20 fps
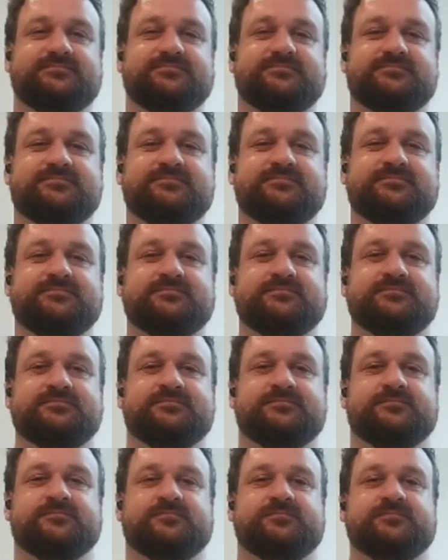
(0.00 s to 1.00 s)

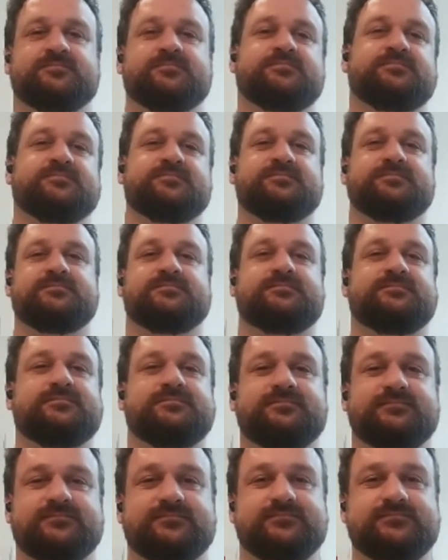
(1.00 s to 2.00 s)

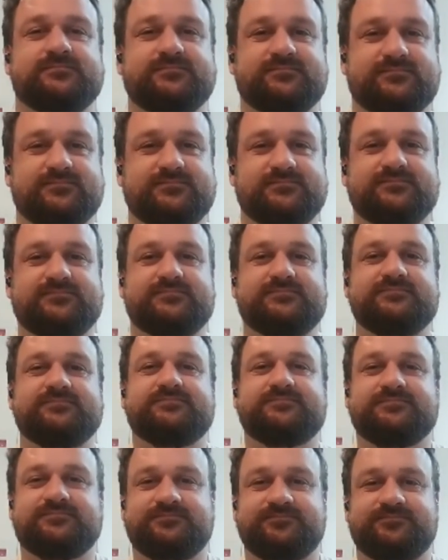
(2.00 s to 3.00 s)

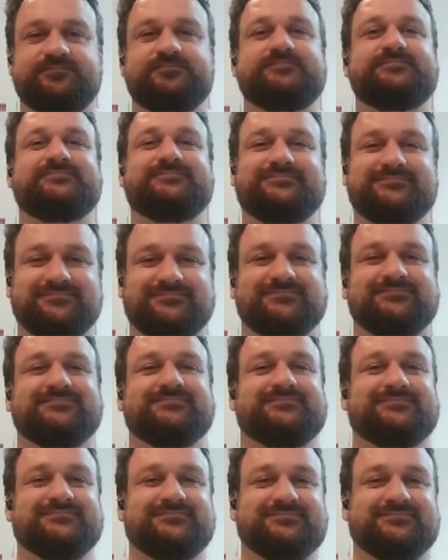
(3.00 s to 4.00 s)

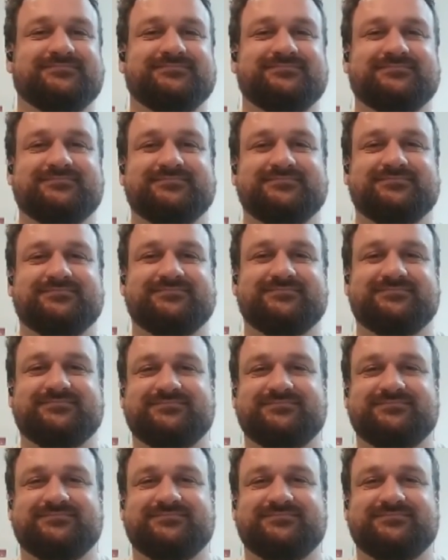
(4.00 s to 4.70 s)
(not speaking)